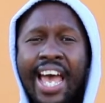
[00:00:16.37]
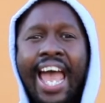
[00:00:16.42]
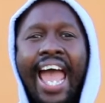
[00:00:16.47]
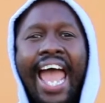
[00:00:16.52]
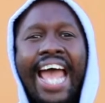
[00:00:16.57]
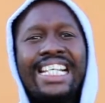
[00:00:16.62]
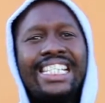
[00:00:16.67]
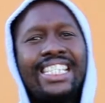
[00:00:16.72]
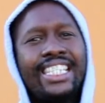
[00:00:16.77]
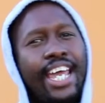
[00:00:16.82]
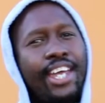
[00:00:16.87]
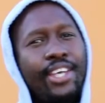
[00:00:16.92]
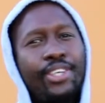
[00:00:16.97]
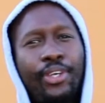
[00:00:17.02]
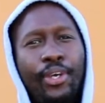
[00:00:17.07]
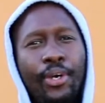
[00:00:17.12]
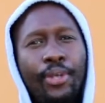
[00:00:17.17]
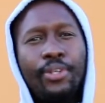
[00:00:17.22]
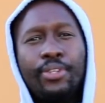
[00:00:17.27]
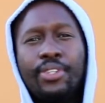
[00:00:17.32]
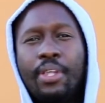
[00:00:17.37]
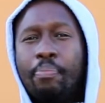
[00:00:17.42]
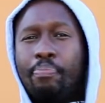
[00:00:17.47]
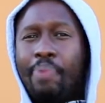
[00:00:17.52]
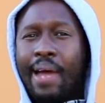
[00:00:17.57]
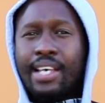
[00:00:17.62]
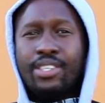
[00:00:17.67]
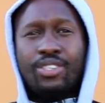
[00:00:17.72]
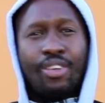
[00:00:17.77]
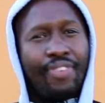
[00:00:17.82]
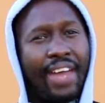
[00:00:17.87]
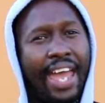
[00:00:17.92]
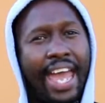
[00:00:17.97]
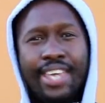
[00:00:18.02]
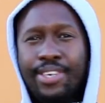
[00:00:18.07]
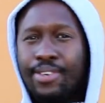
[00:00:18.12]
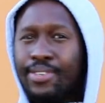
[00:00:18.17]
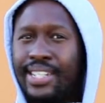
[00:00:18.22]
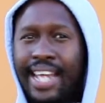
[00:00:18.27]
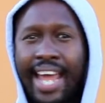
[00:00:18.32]
and stay tuned to the best of
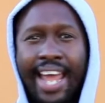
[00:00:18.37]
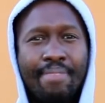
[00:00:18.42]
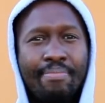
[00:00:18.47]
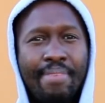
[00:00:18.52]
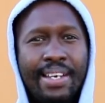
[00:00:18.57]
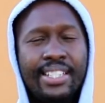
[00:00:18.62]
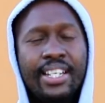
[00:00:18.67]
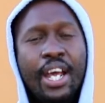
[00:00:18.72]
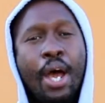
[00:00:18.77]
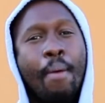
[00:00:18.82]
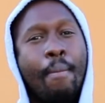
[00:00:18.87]
edutainment